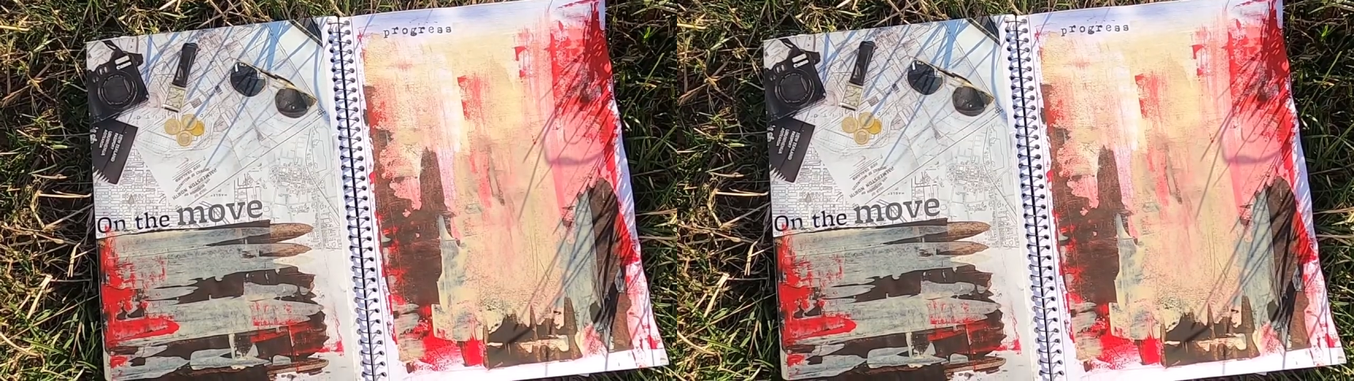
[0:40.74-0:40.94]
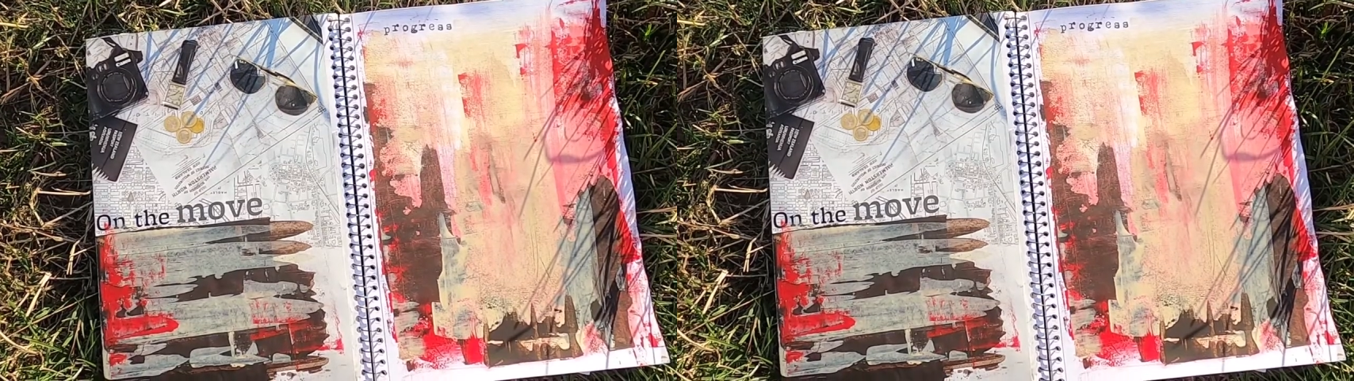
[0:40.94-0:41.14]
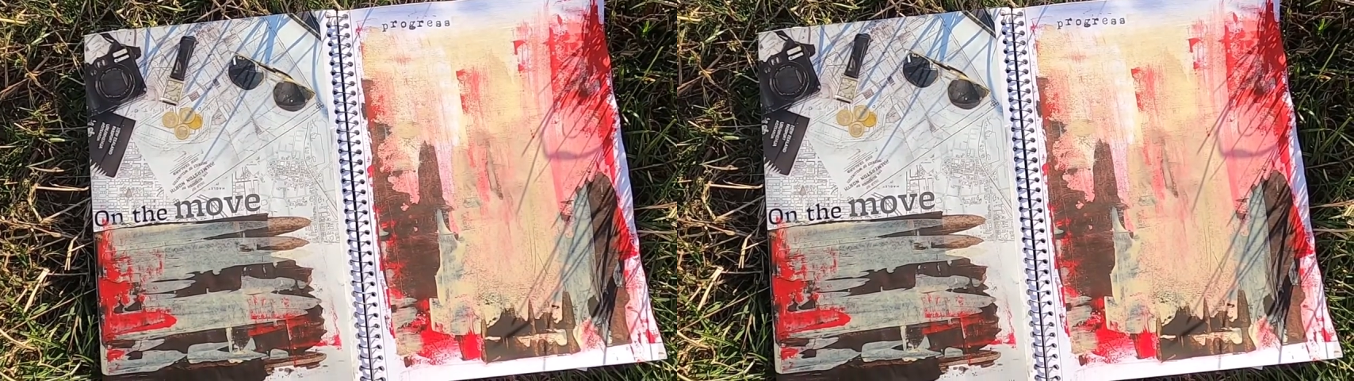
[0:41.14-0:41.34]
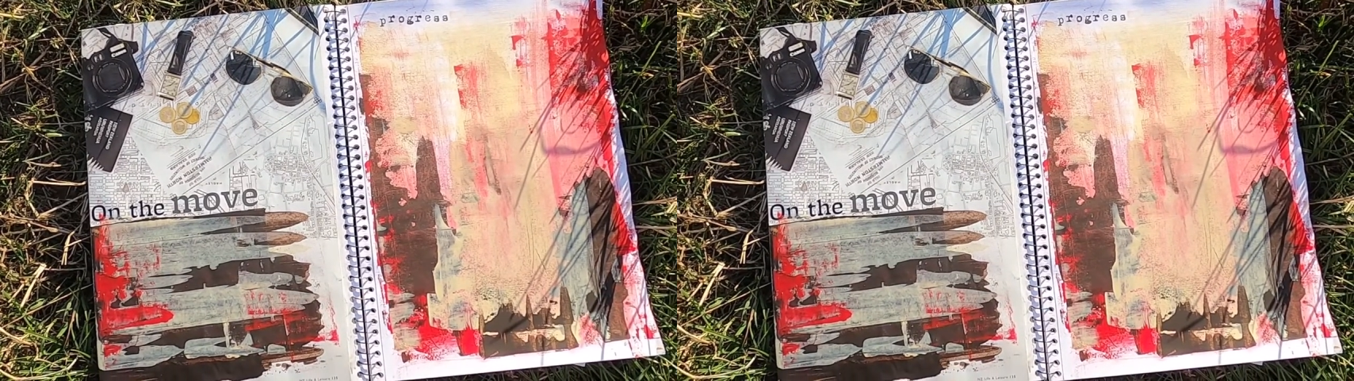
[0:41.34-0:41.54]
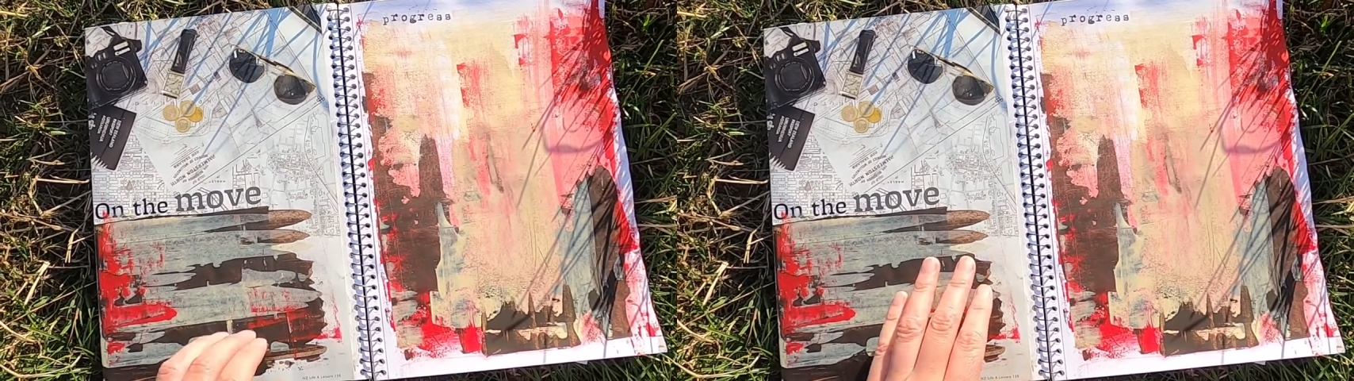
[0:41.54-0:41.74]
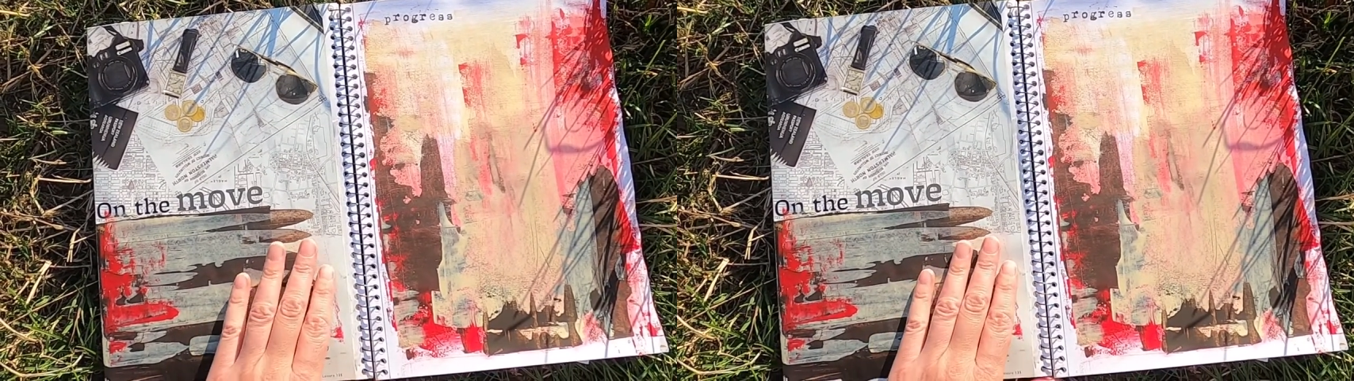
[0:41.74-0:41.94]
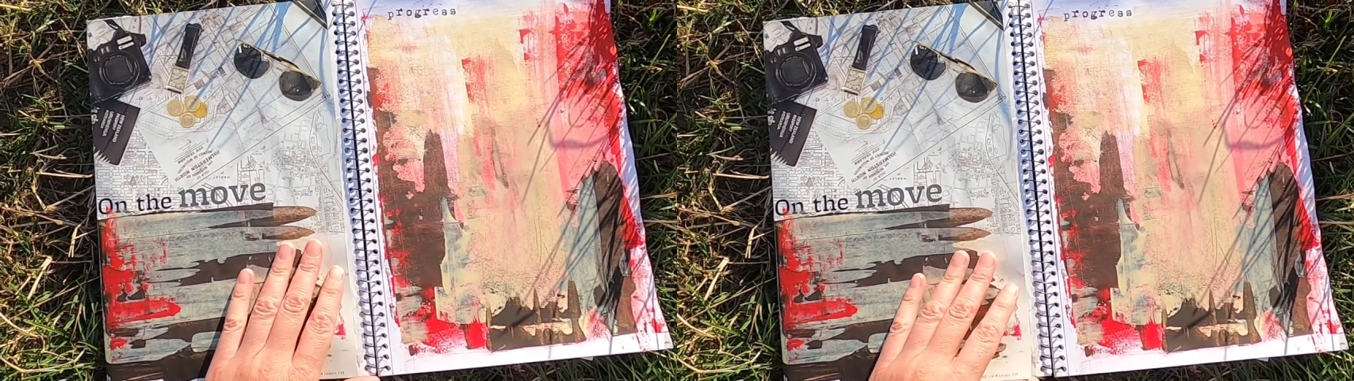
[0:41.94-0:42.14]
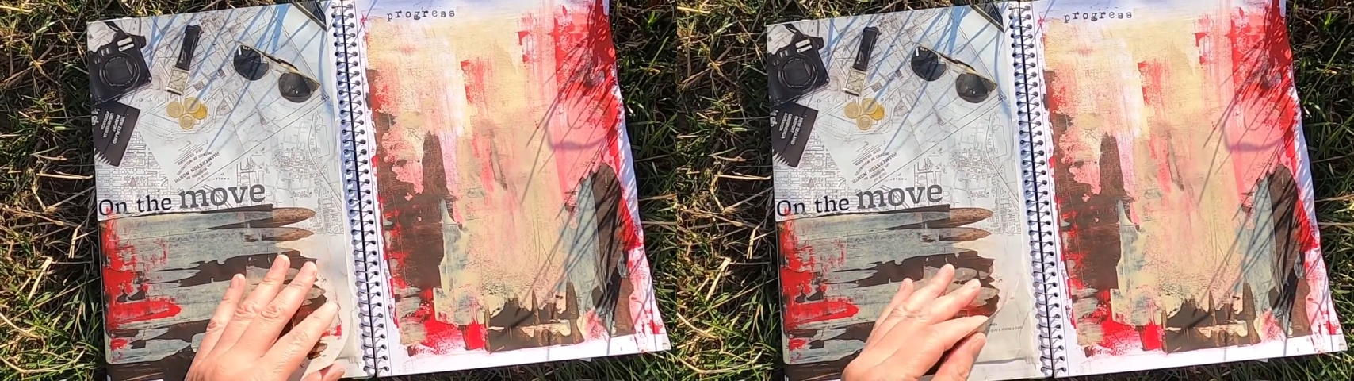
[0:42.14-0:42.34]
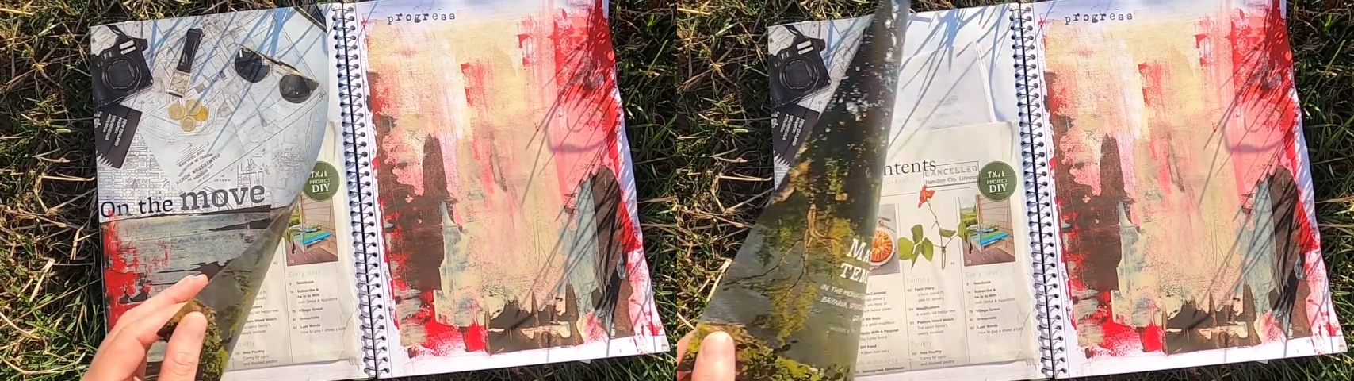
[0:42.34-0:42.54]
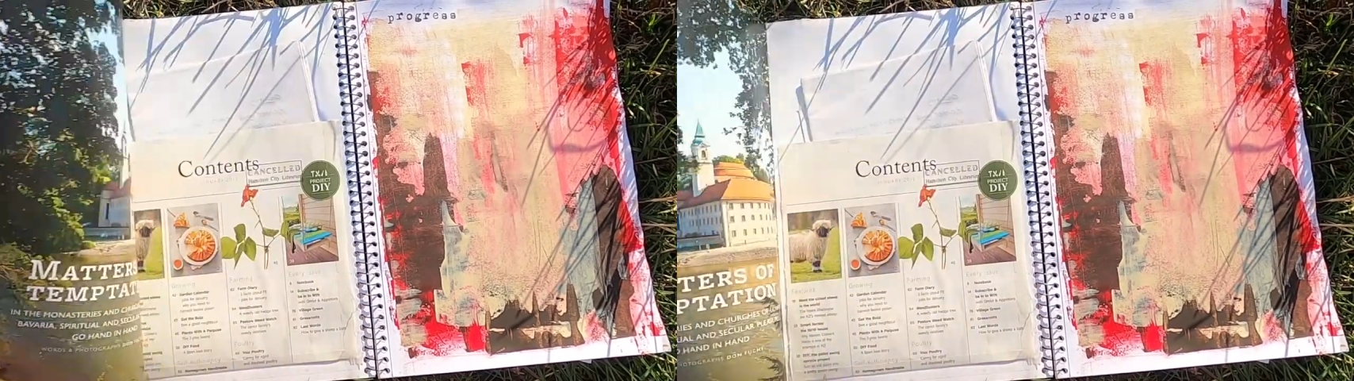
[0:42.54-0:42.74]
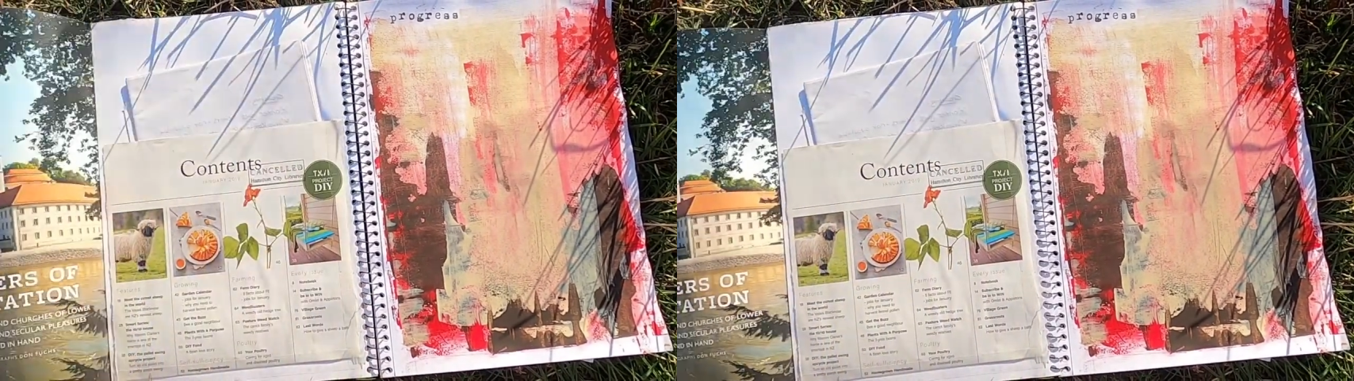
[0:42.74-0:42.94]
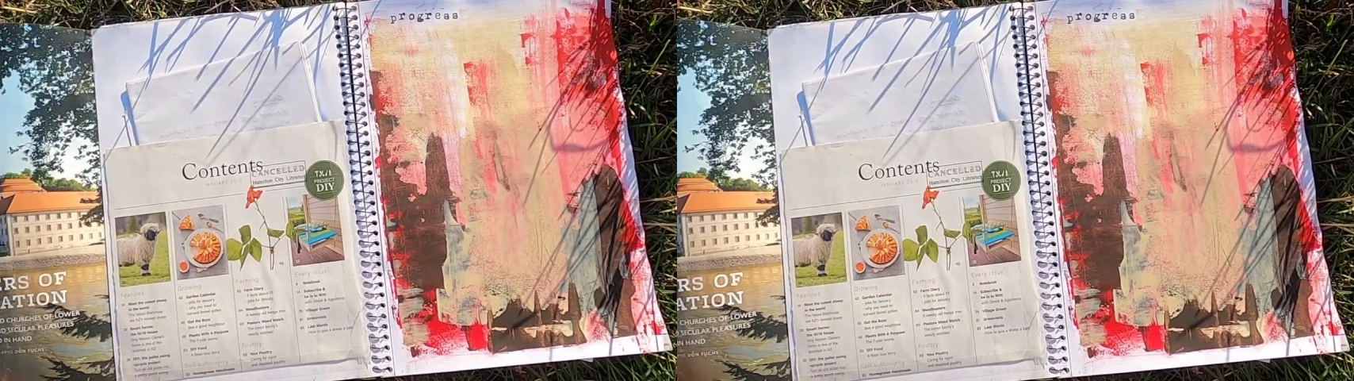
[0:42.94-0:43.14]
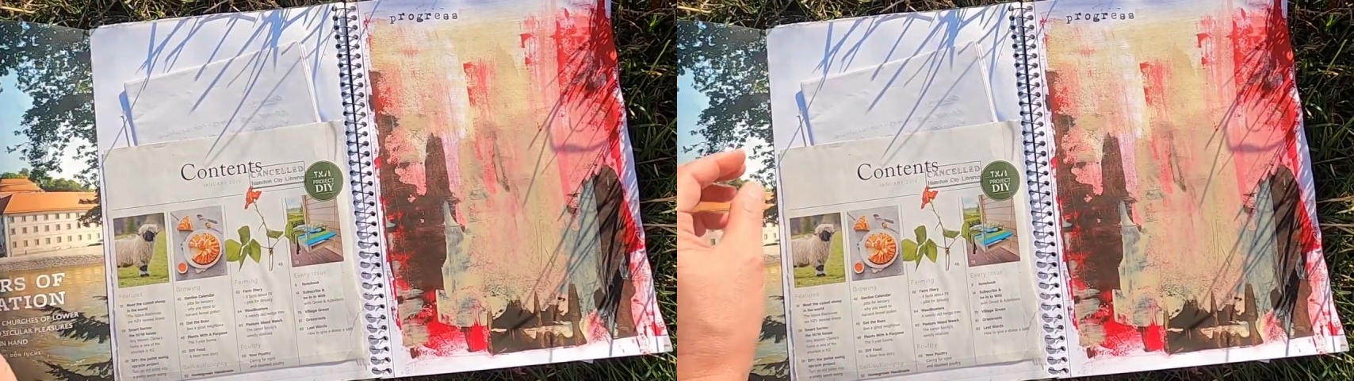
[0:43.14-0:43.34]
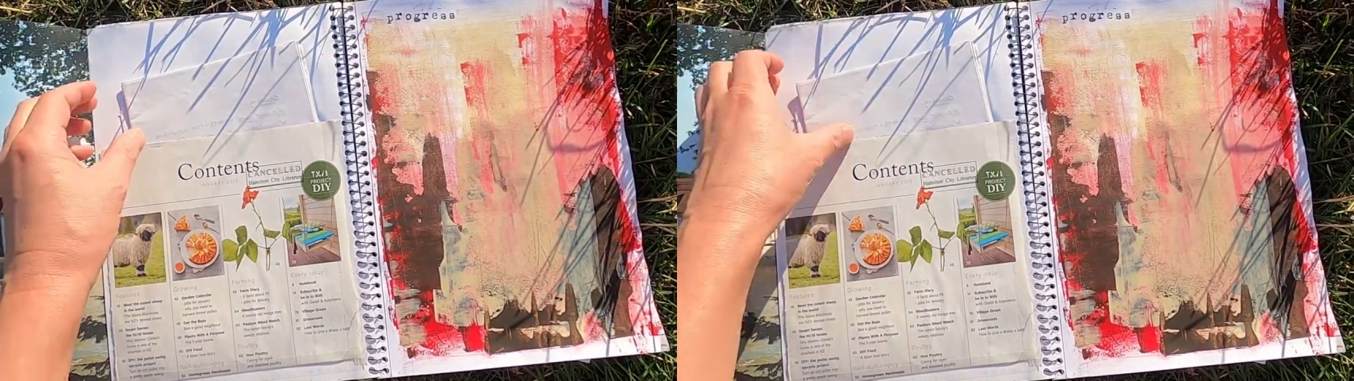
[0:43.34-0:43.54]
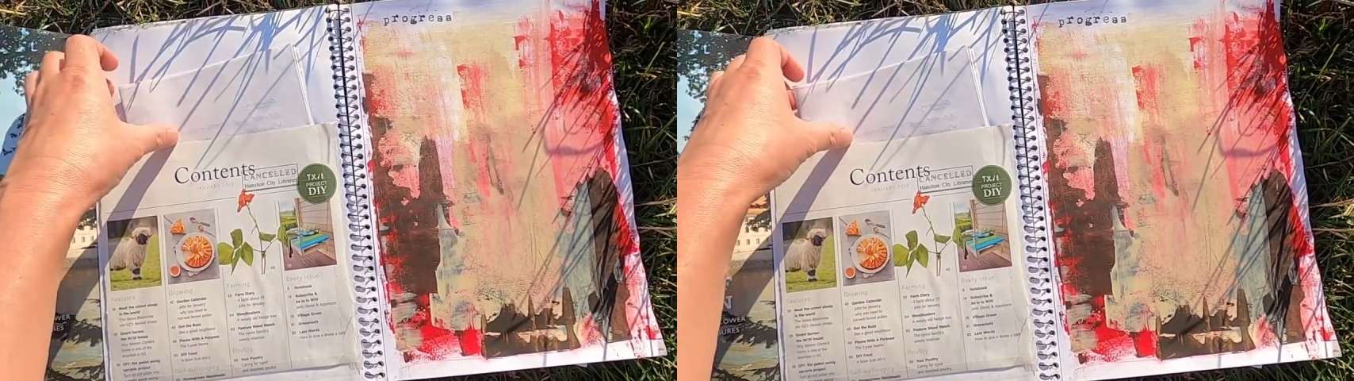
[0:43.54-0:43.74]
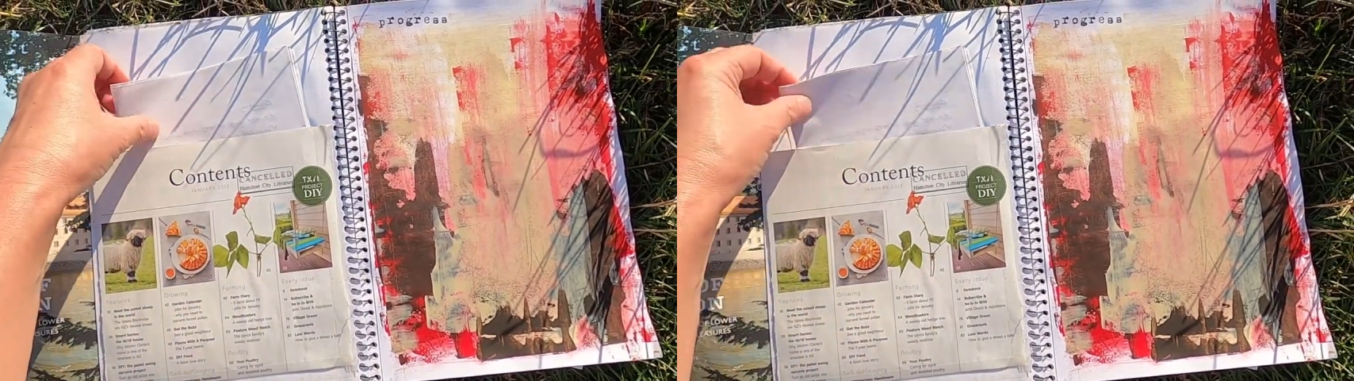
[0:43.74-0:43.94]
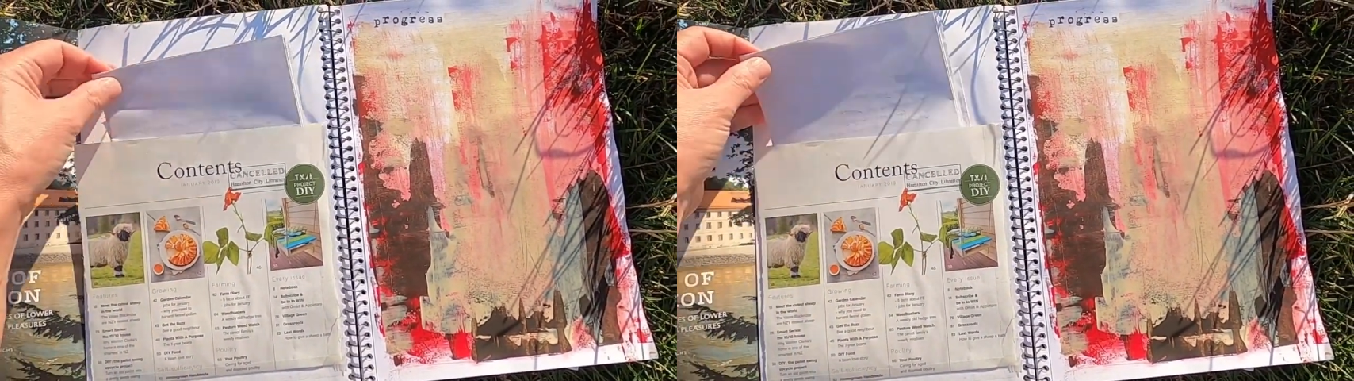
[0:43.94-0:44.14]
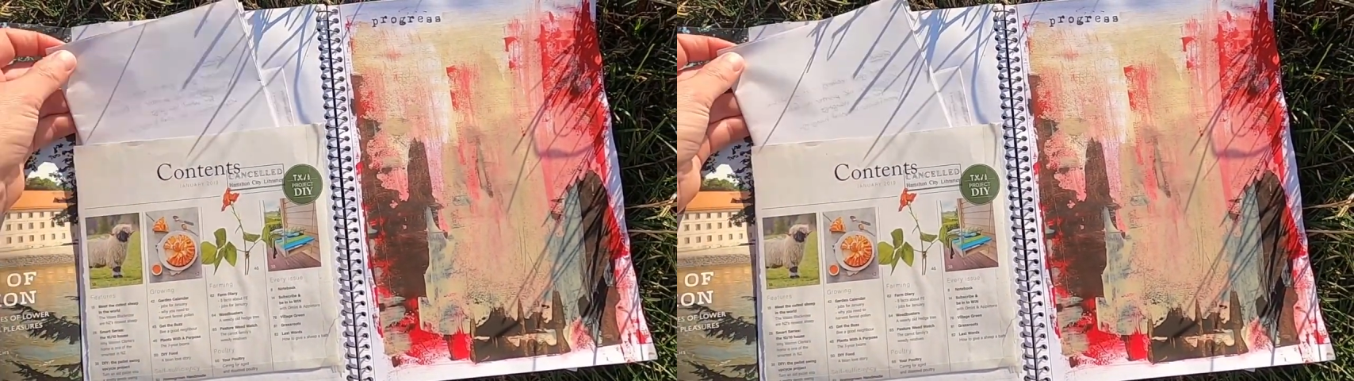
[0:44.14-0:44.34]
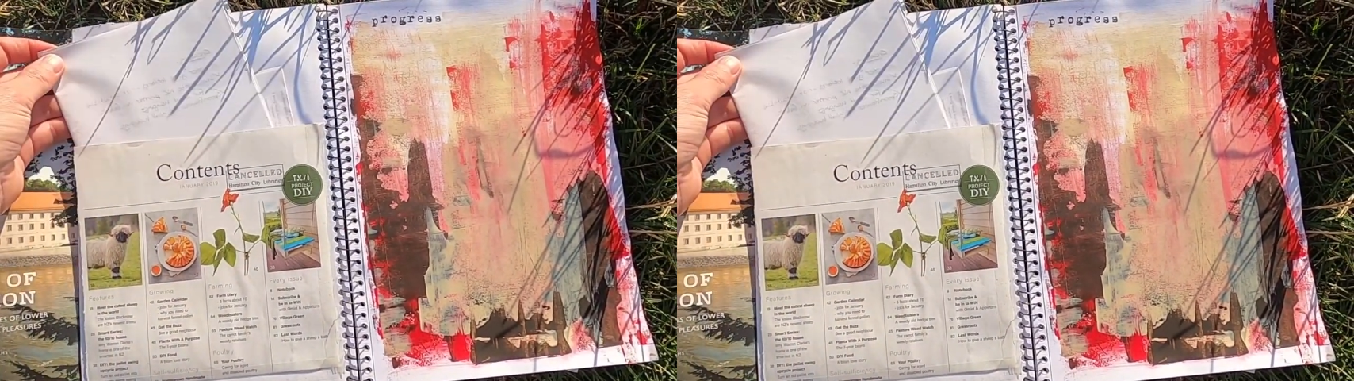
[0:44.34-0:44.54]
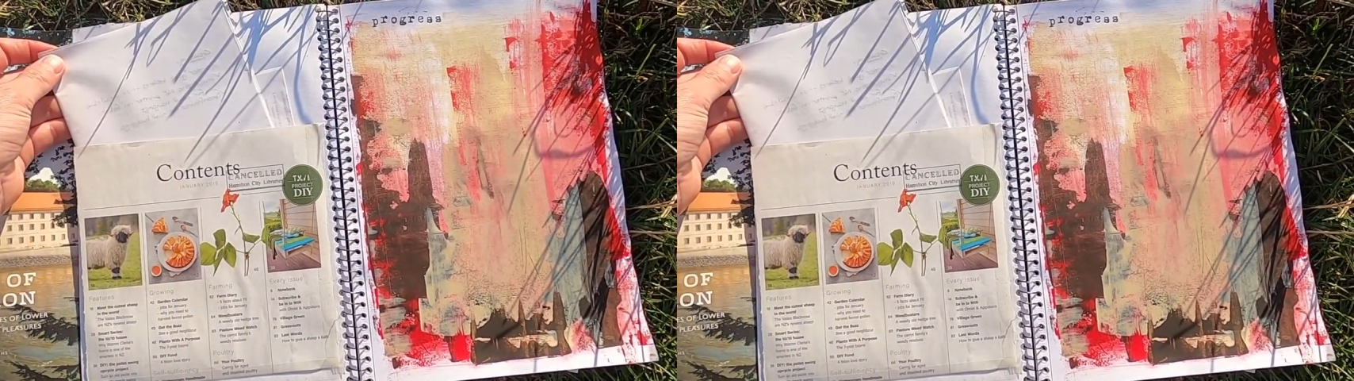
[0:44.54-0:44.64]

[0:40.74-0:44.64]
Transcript: Nobody's mouth can be seen.